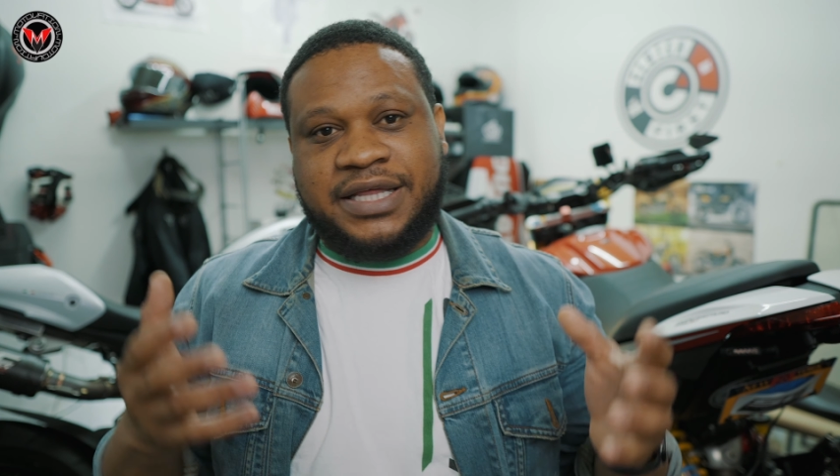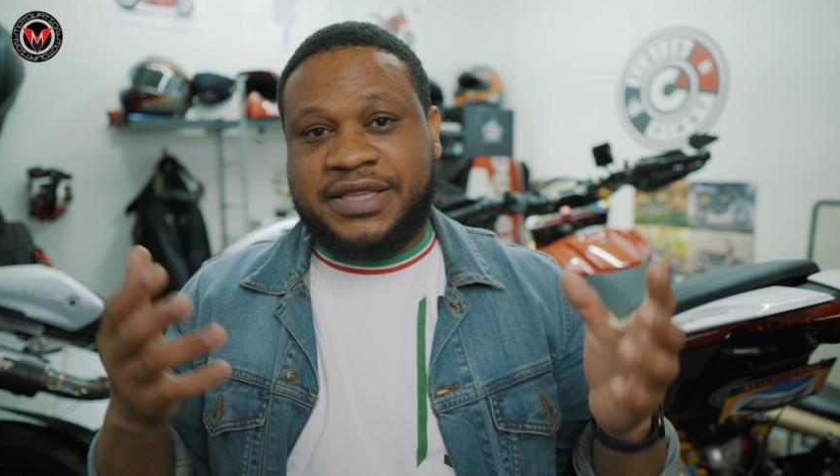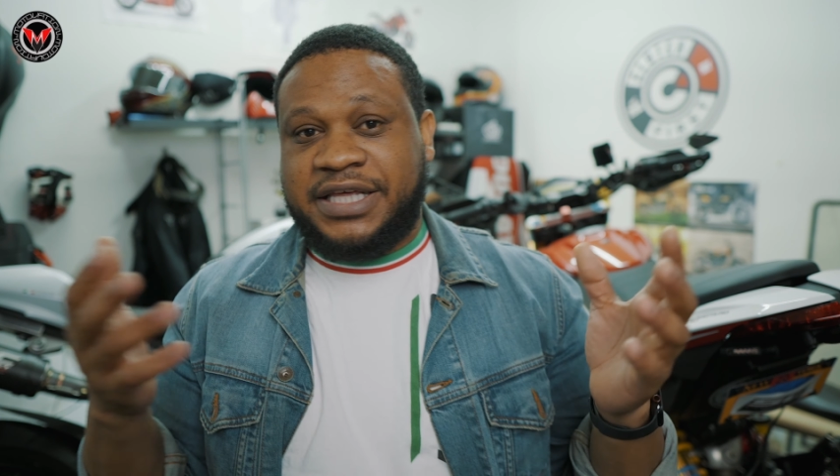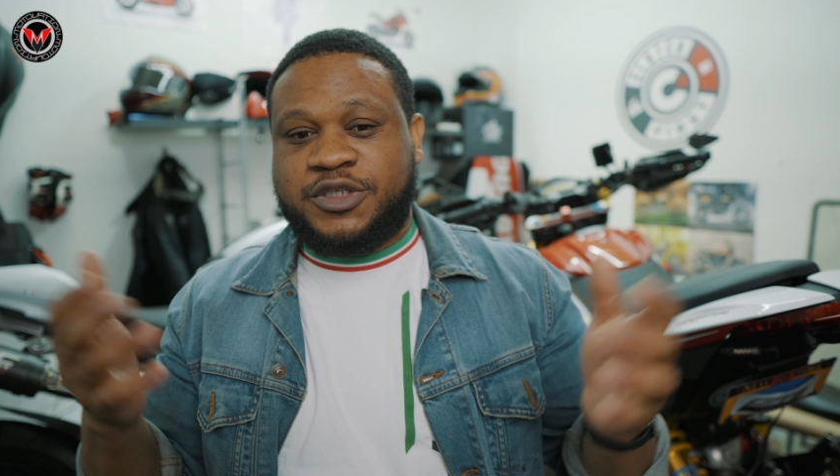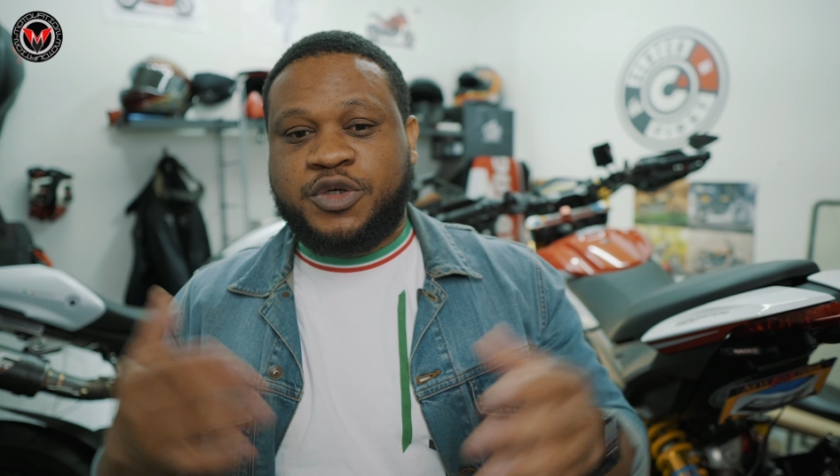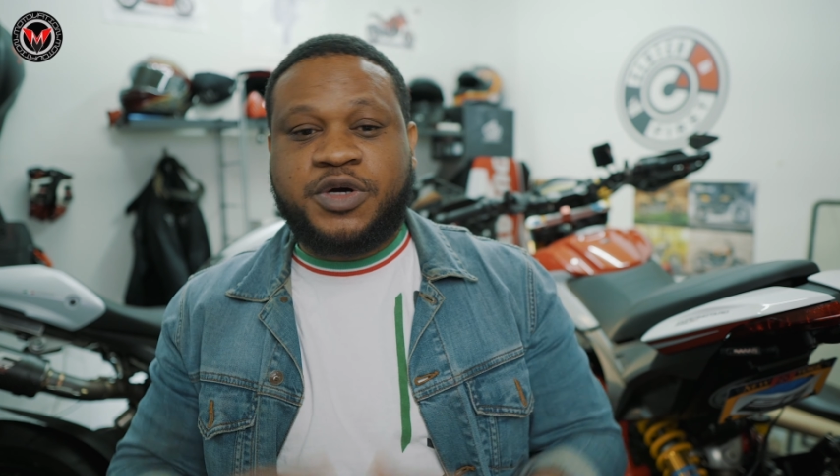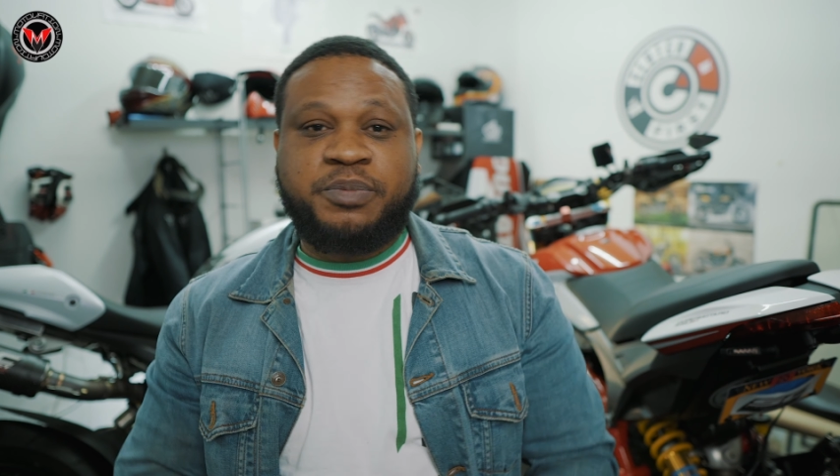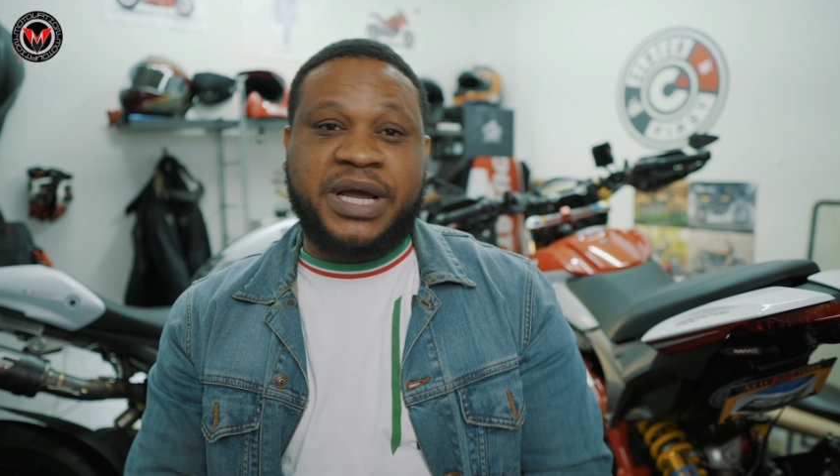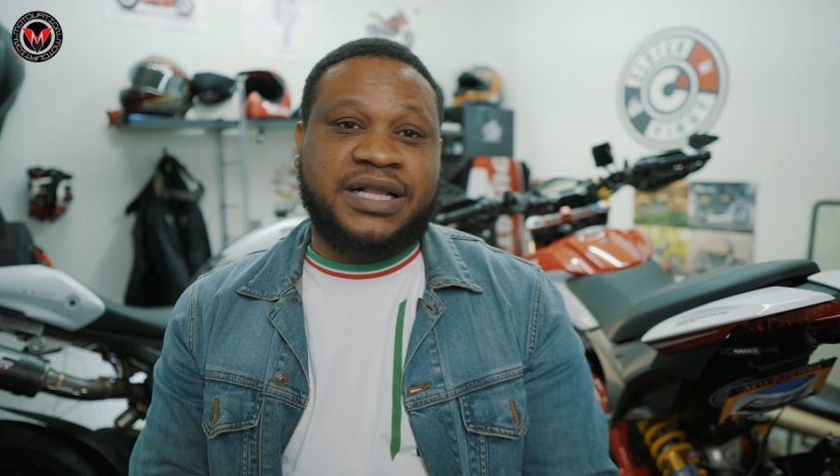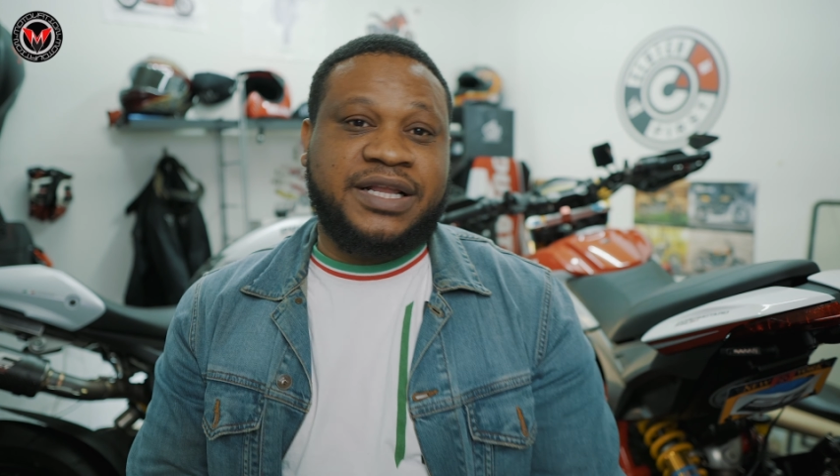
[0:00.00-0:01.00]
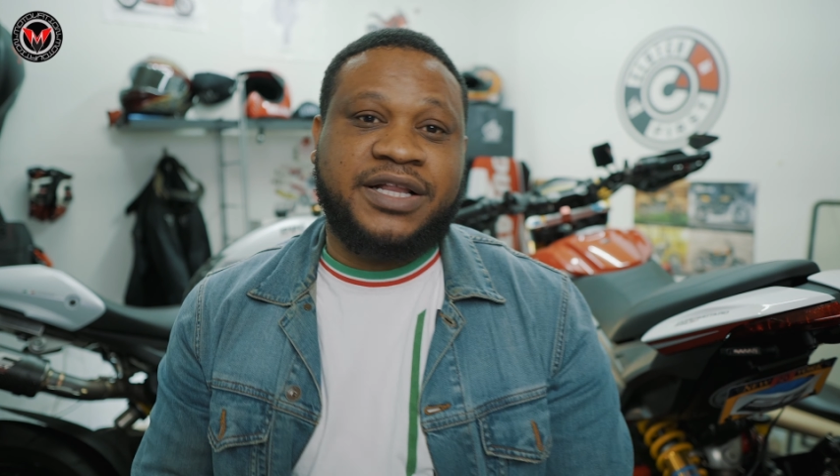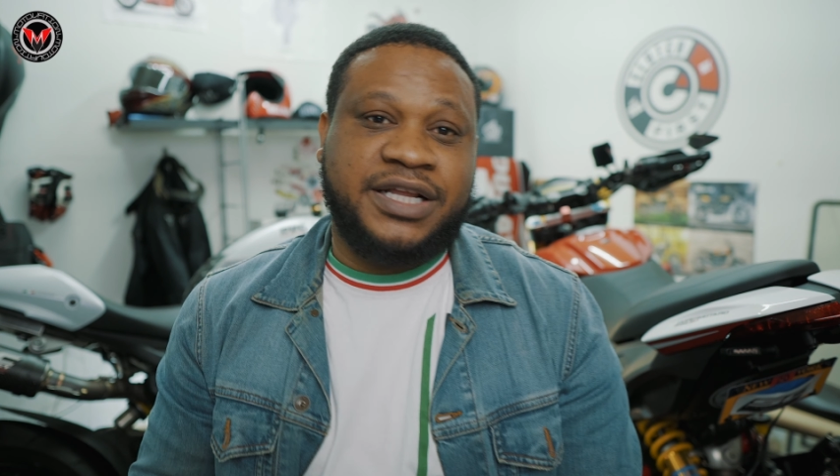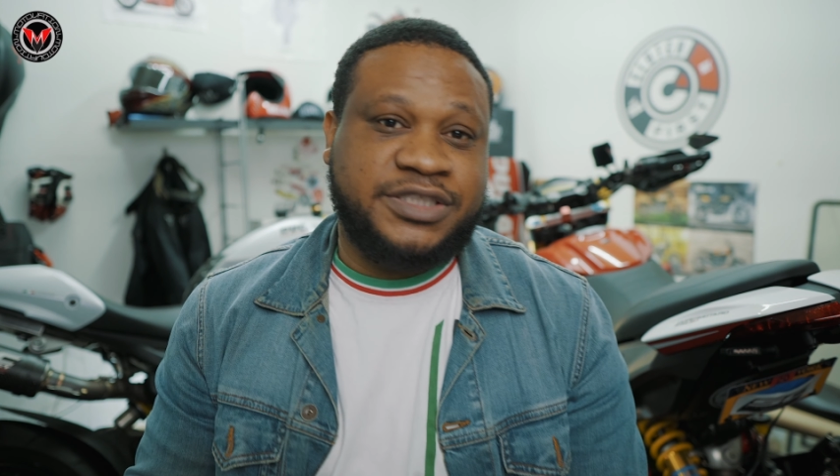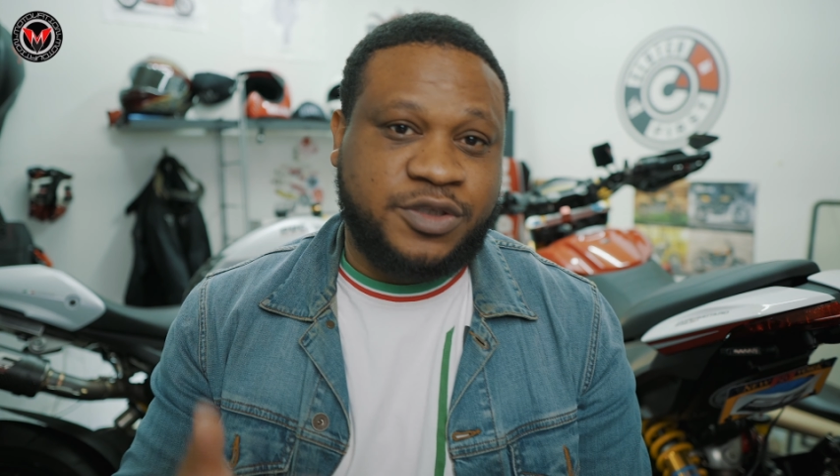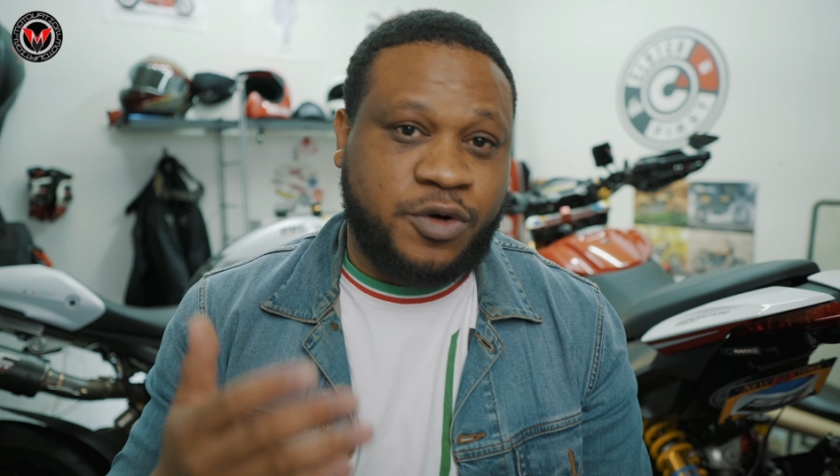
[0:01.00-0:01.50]
the Ducabike clear
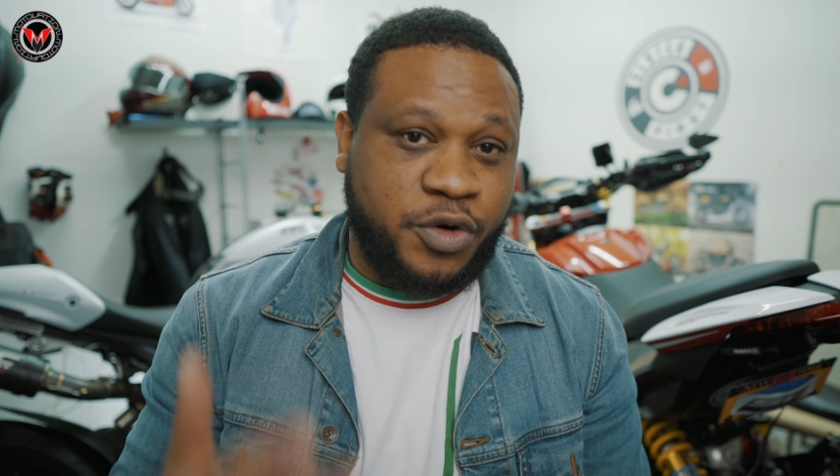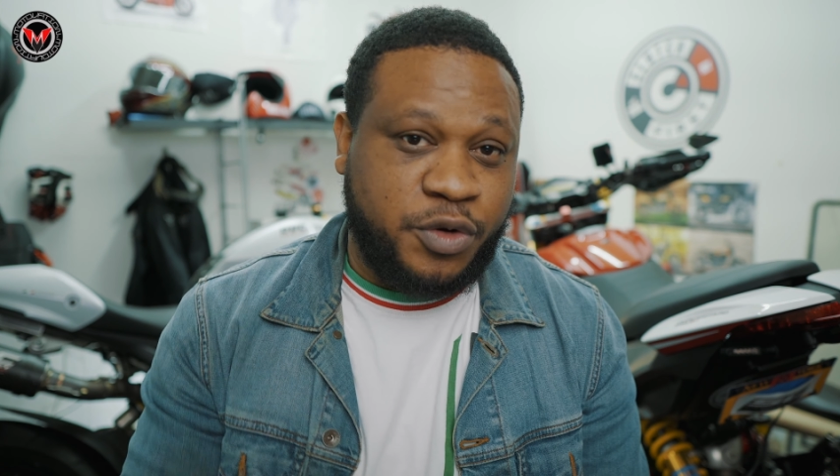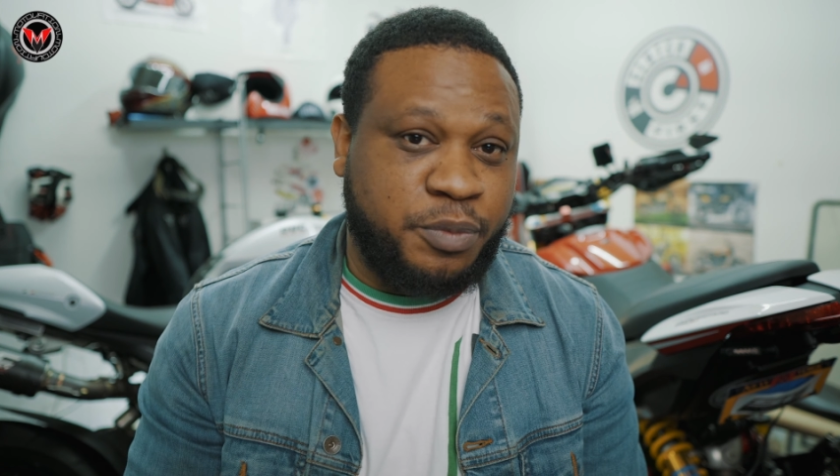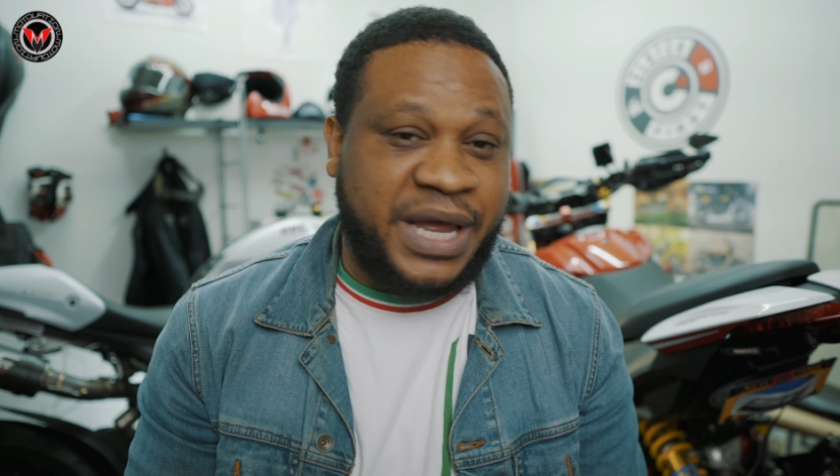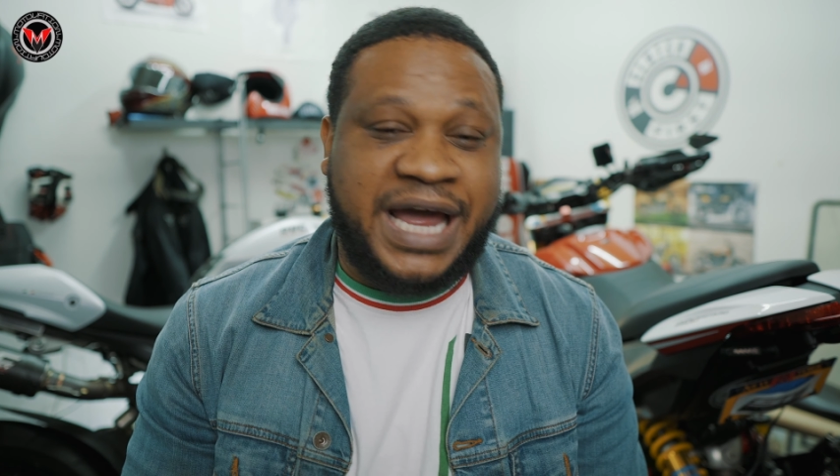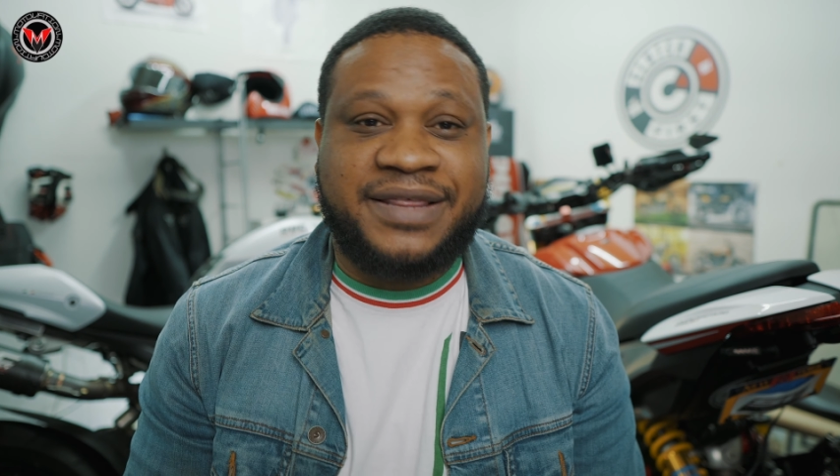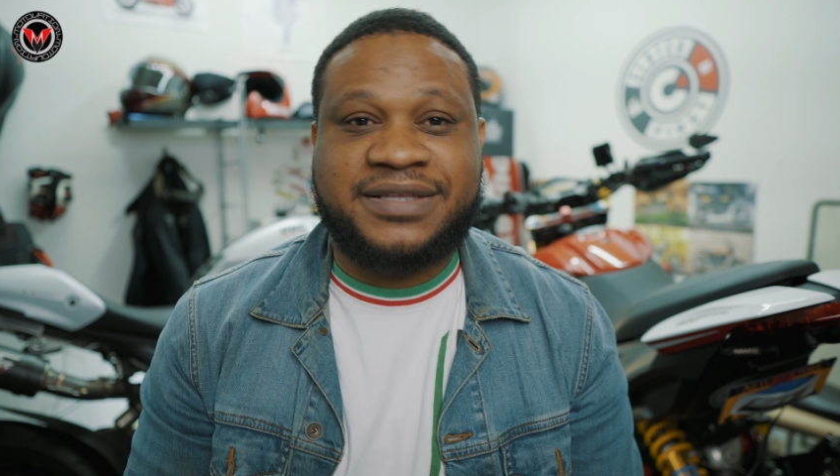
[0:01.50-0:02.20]
clutch oil bath,